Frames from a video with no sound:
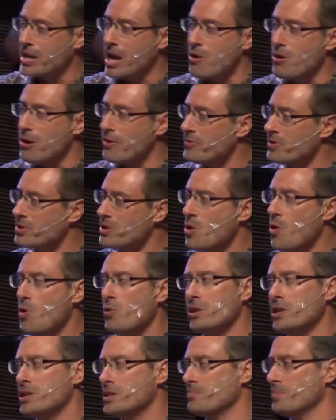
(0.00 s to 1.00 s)
however the
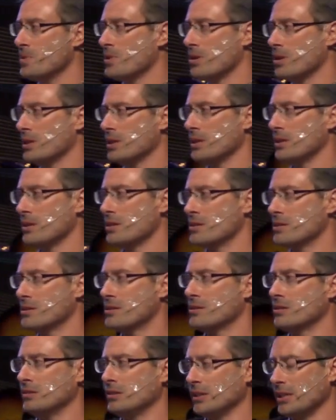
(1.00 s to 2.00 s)
Holy Spirit
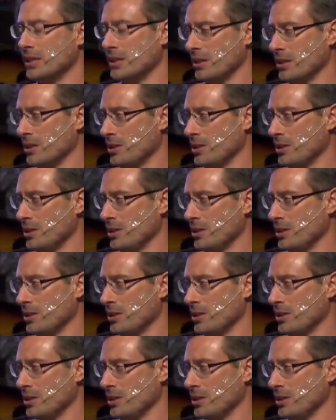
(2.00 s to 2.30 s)
is leading